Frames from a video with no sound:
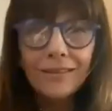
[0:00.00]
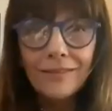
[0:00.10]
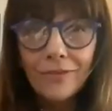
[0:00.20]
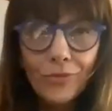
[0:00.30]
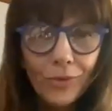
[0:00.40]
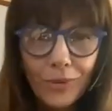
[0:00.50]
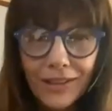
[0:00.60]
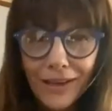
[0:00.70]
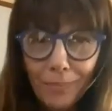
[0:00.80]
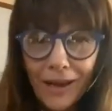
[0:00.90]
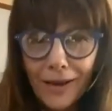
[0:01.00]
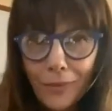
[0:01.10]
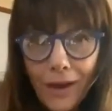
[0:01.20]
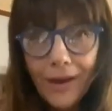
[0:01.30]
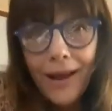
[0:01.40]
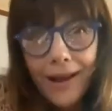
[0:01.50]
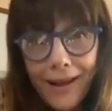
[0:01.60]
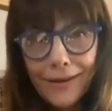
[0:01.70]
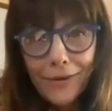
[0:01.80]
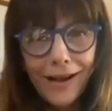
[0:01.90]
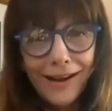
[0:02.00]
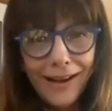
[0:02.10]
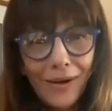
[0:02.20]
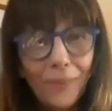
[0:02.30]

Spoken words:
for when they're playing one night to hang out.